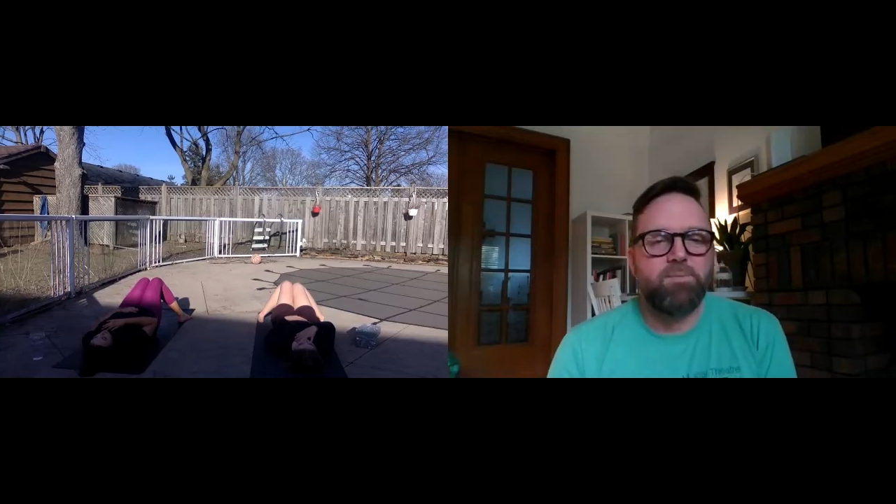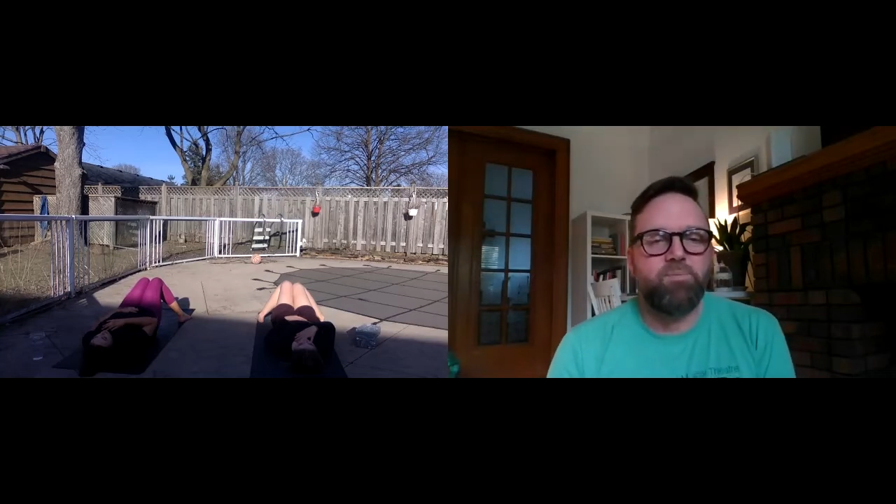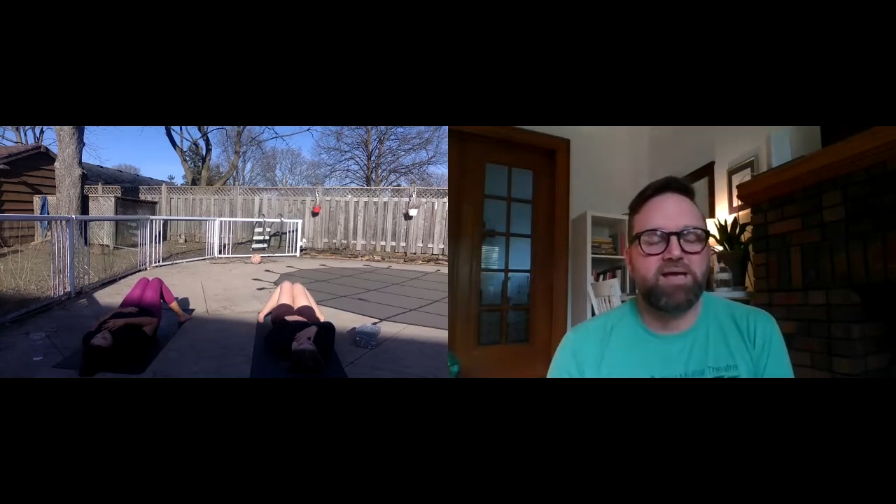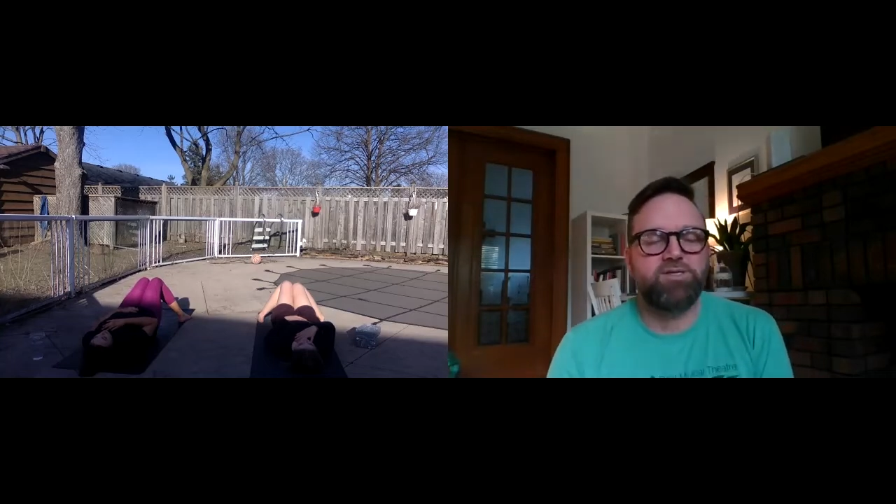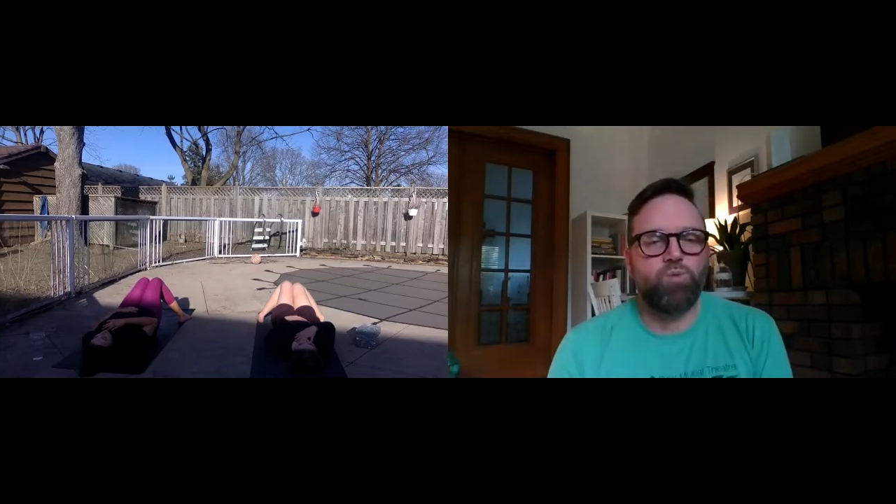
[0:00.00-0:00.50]

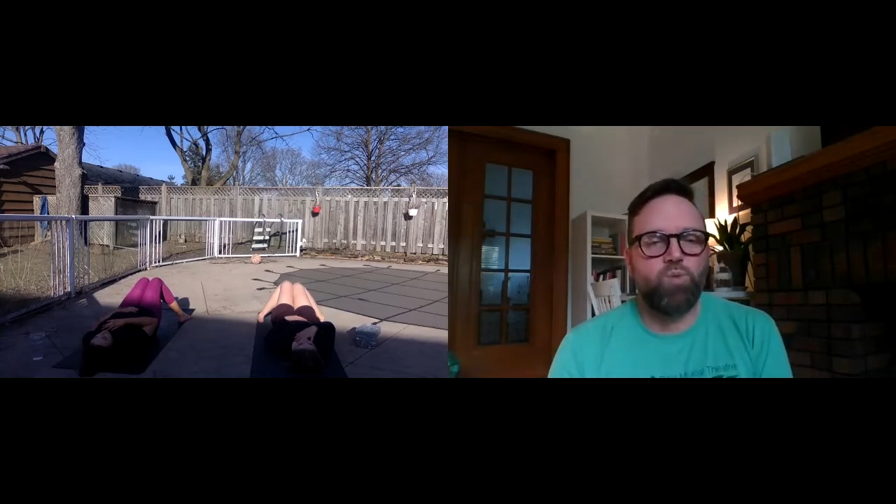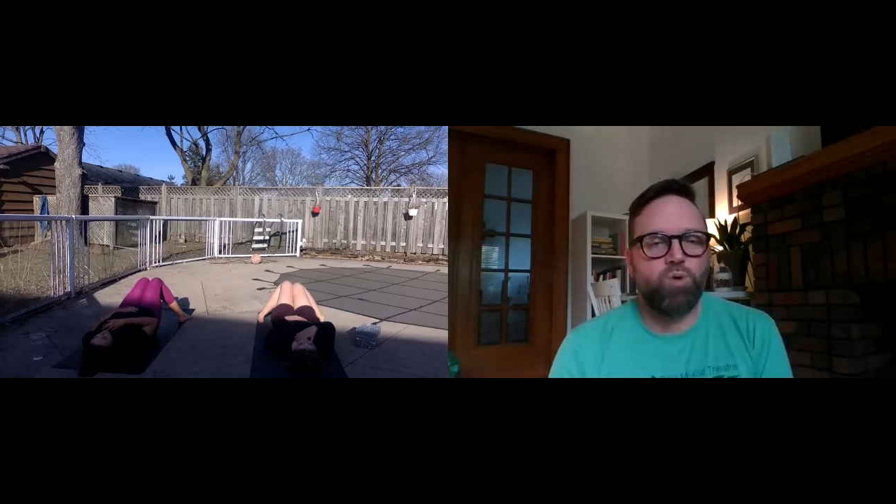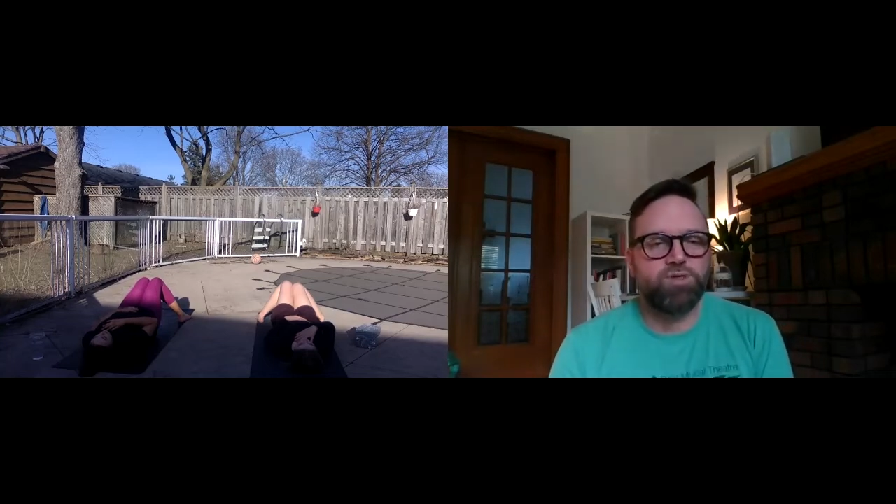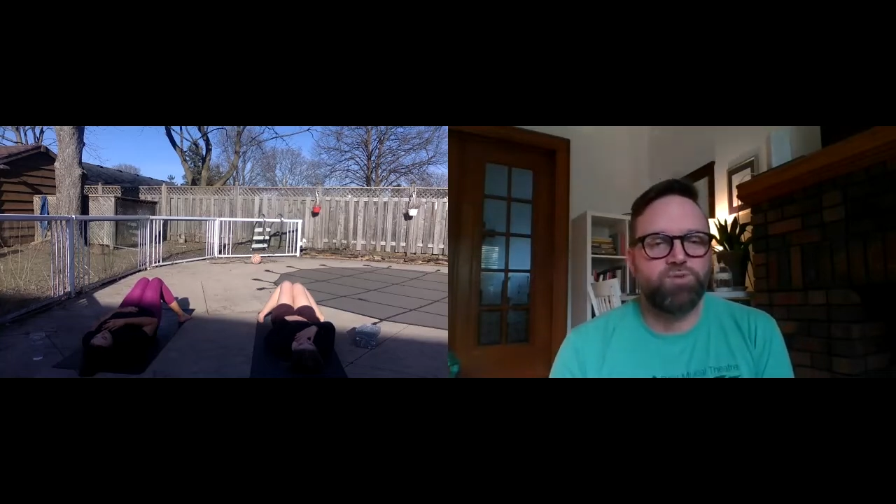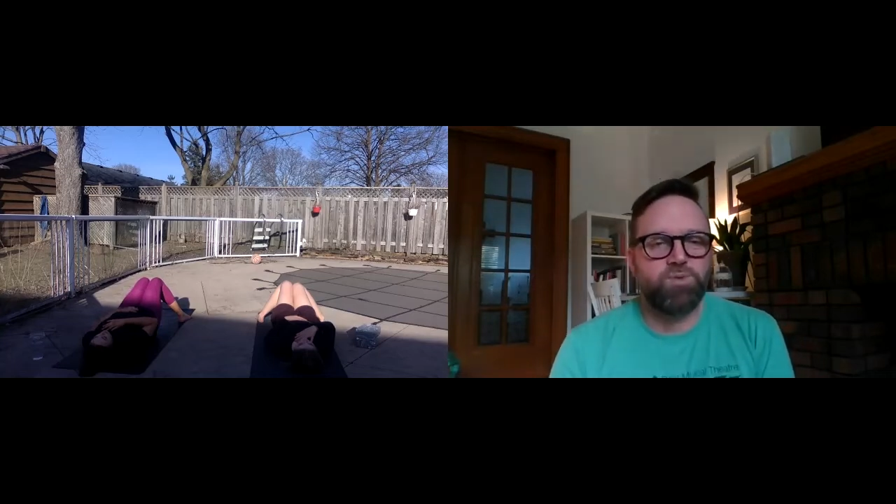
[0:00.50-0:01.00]
back
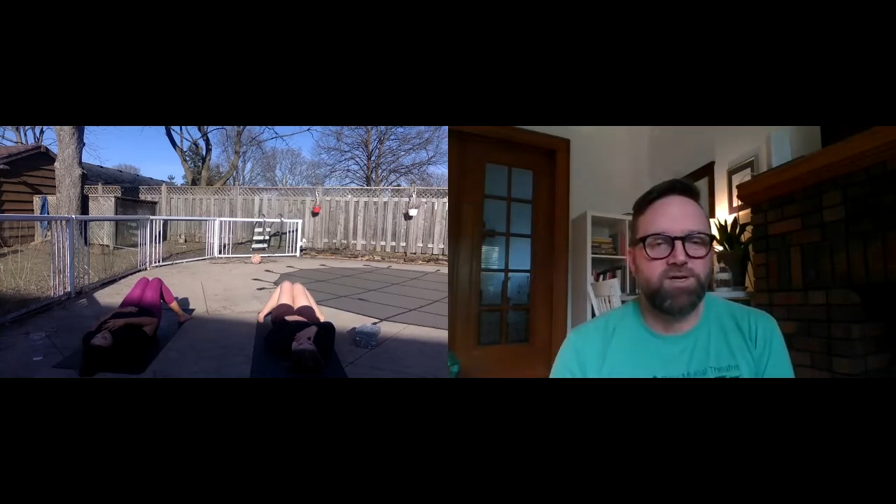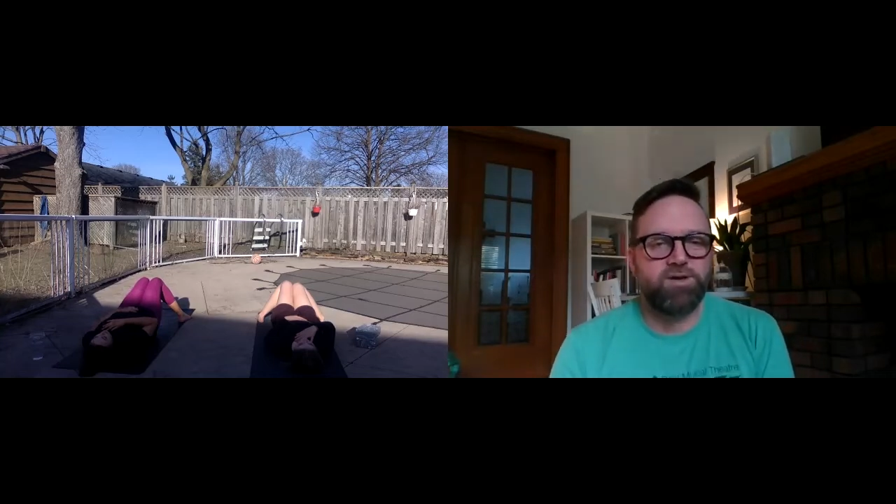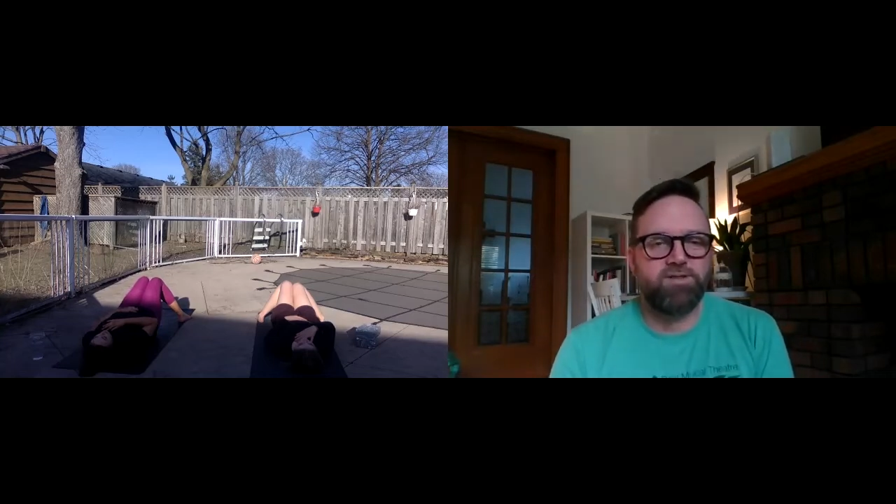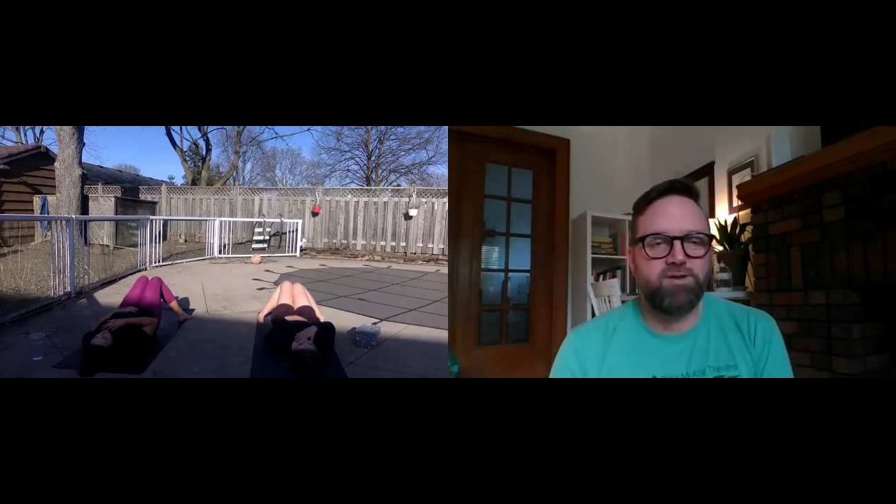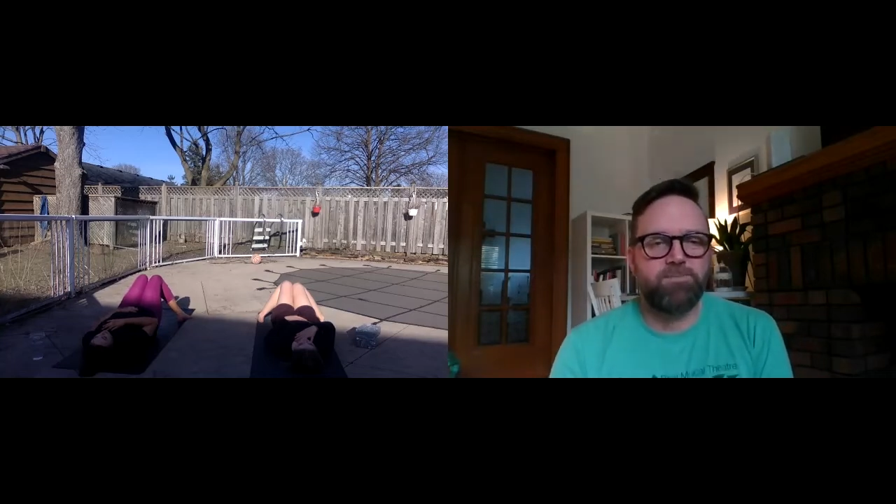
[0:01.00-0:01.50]
towards one
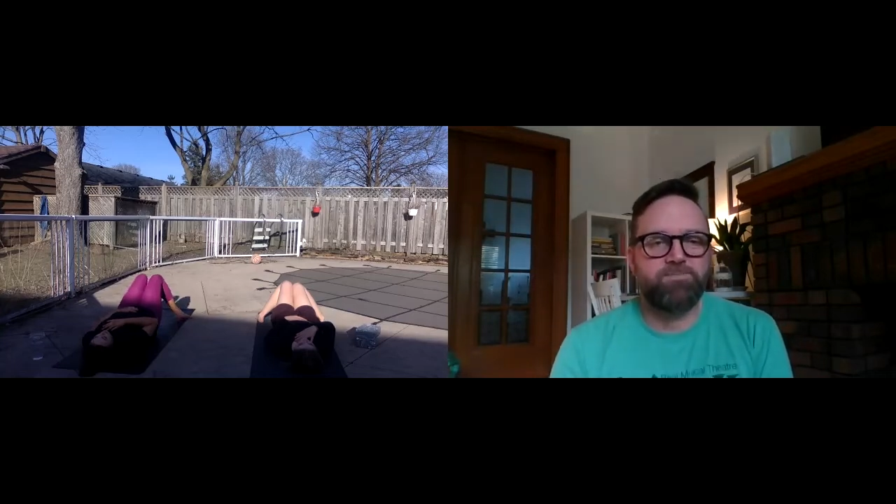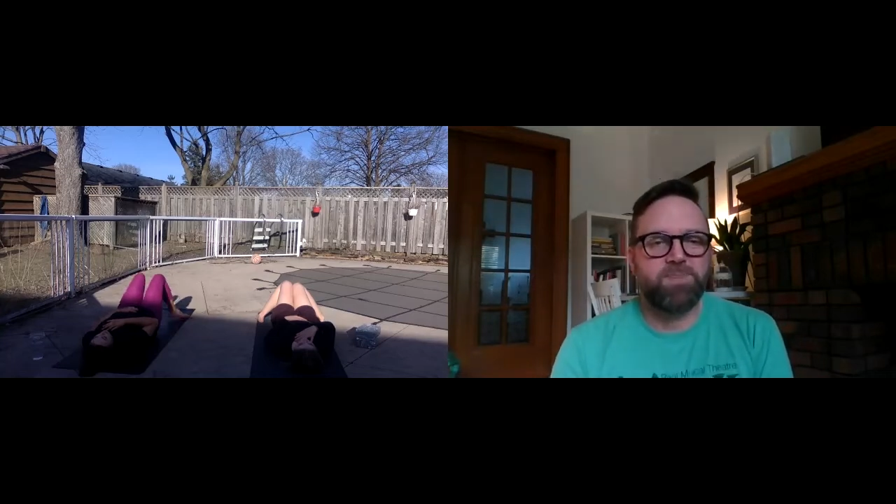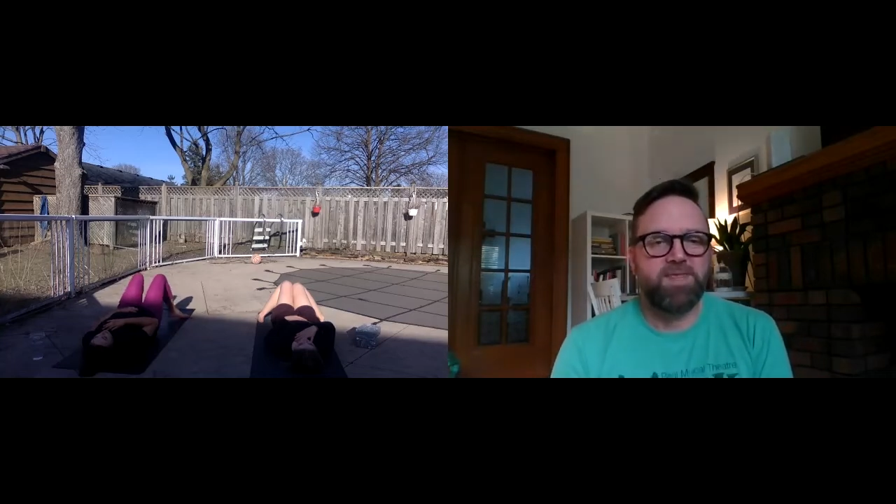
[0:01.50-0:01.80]
another.